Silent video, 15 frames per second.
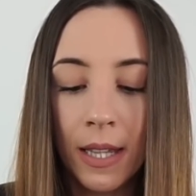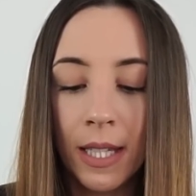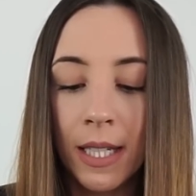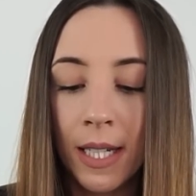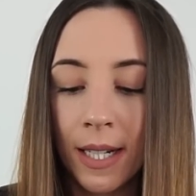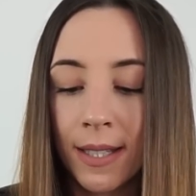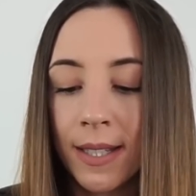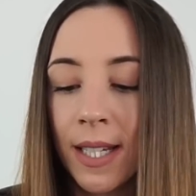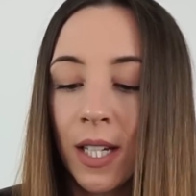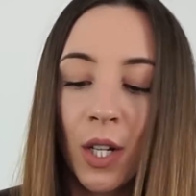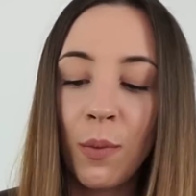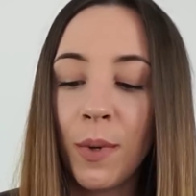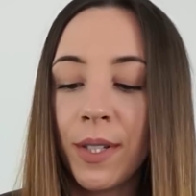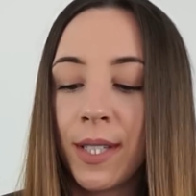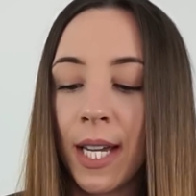The next
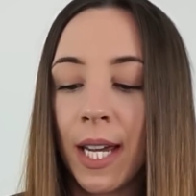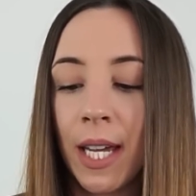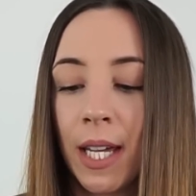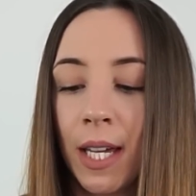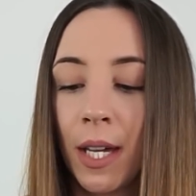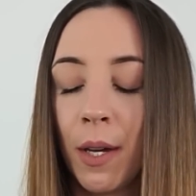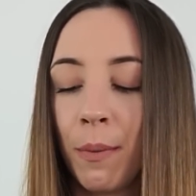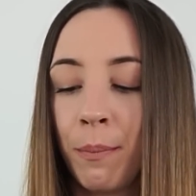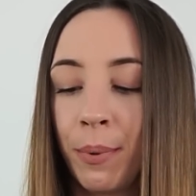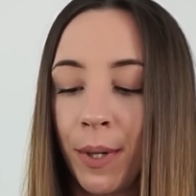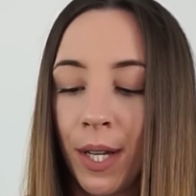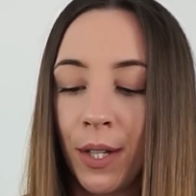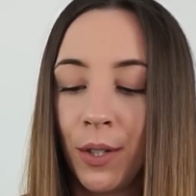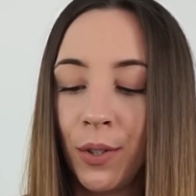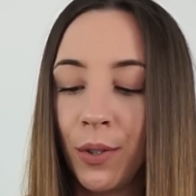sale was a
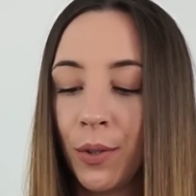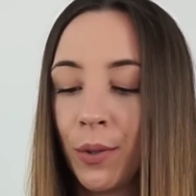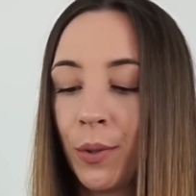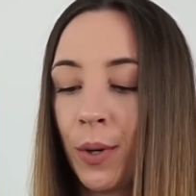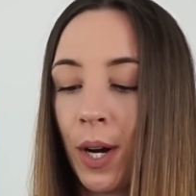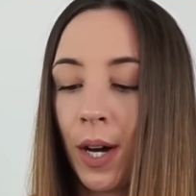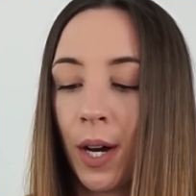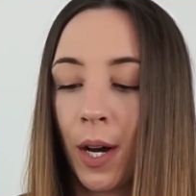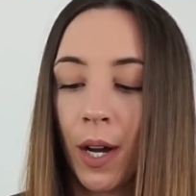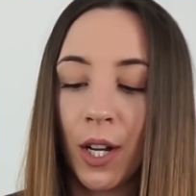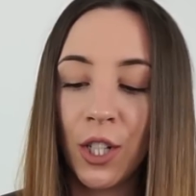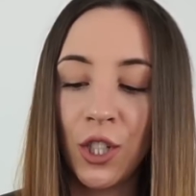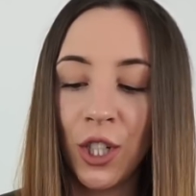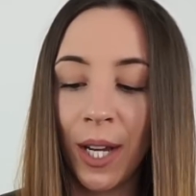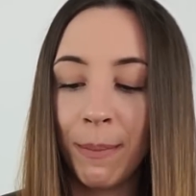brand new
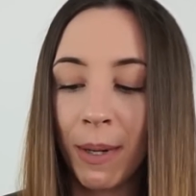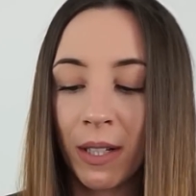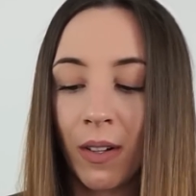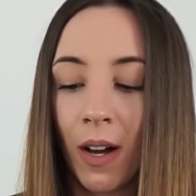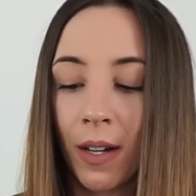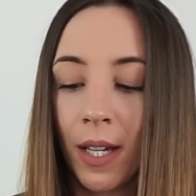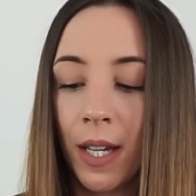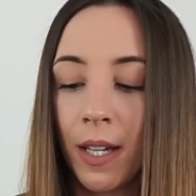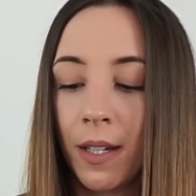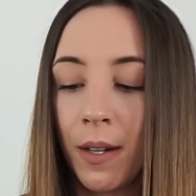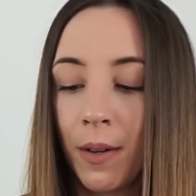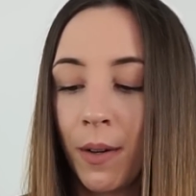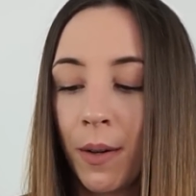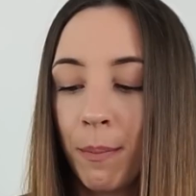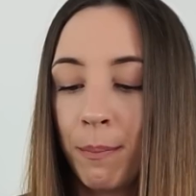J.
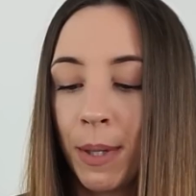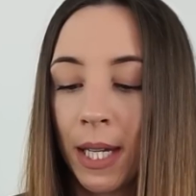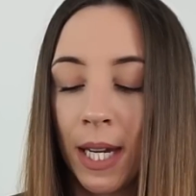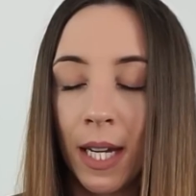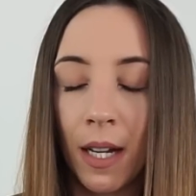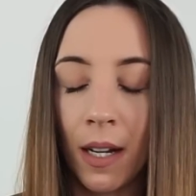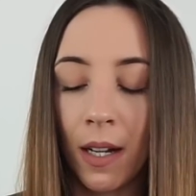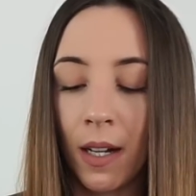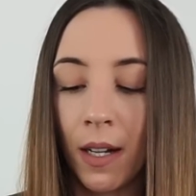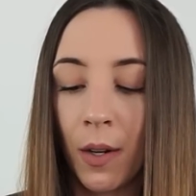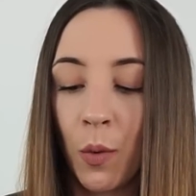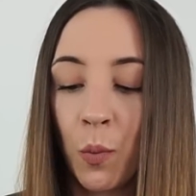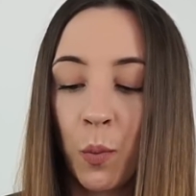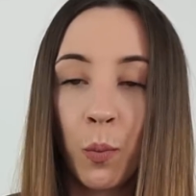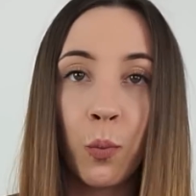McLaughlin
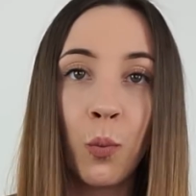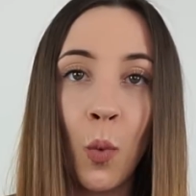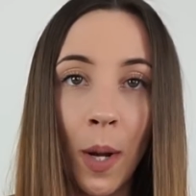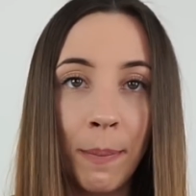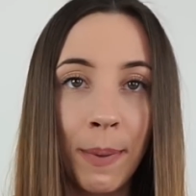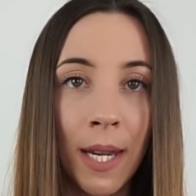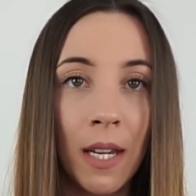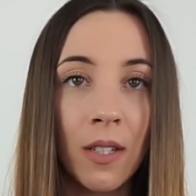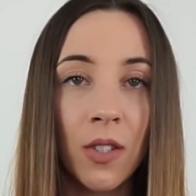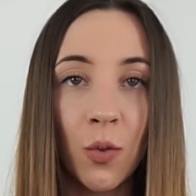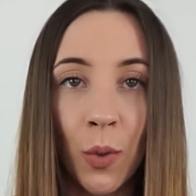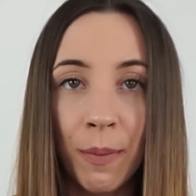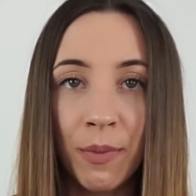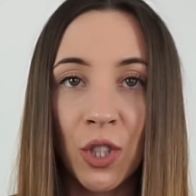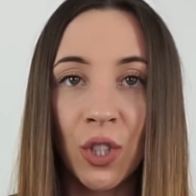one-piece
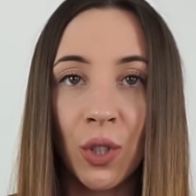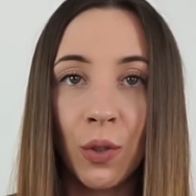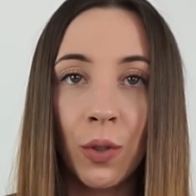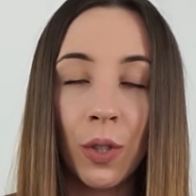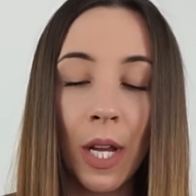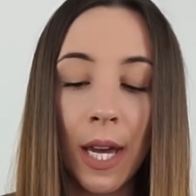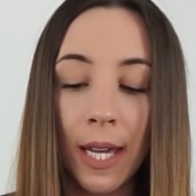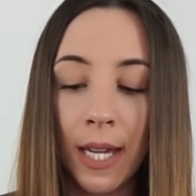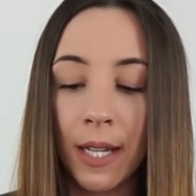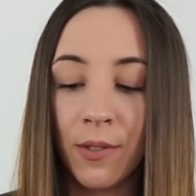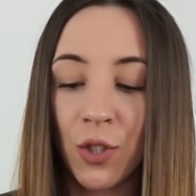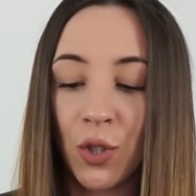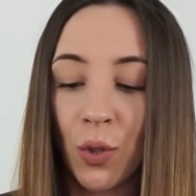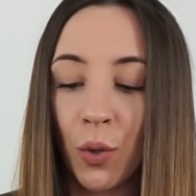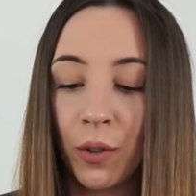swimsuit.
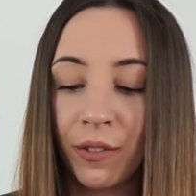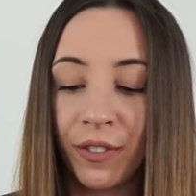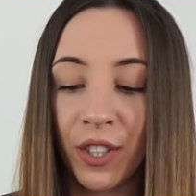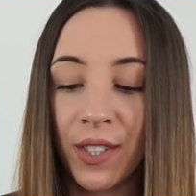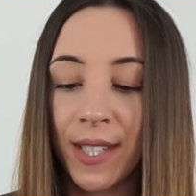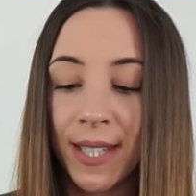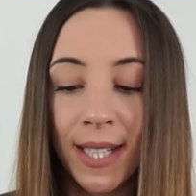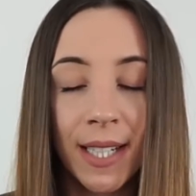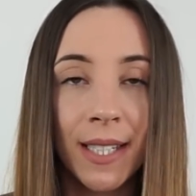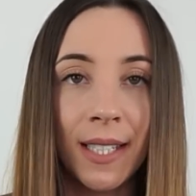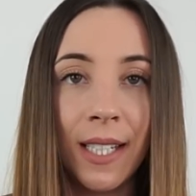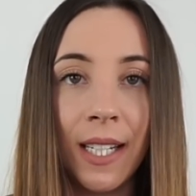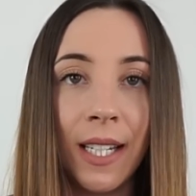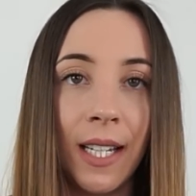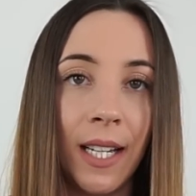It sold for
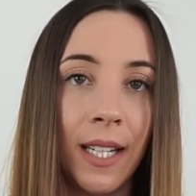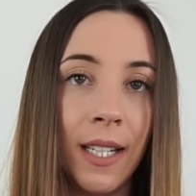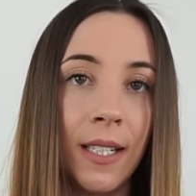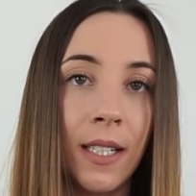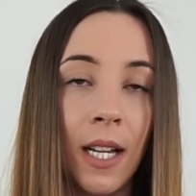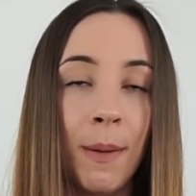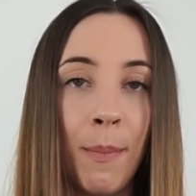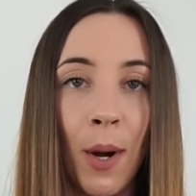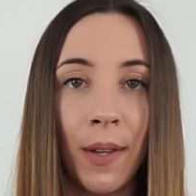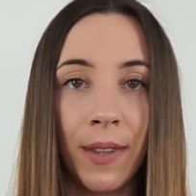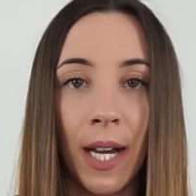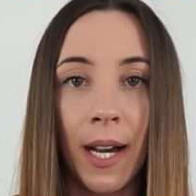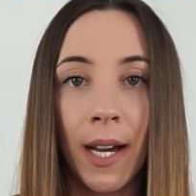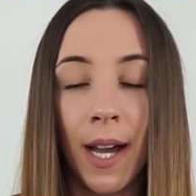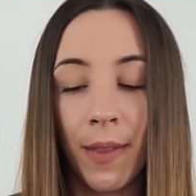$60, and I bought
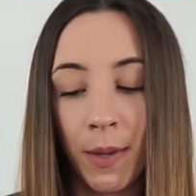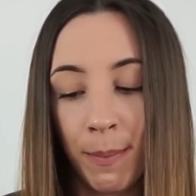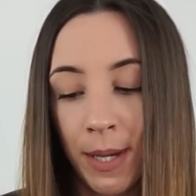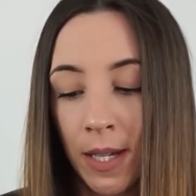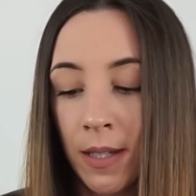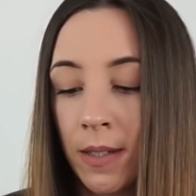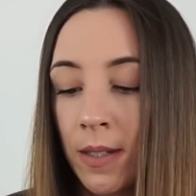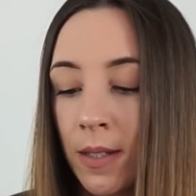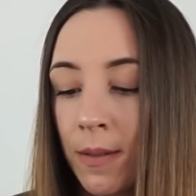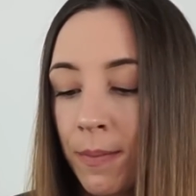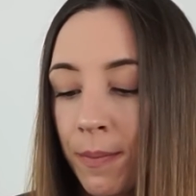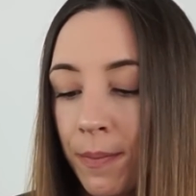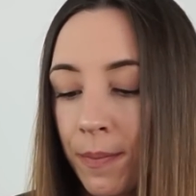that at the bins.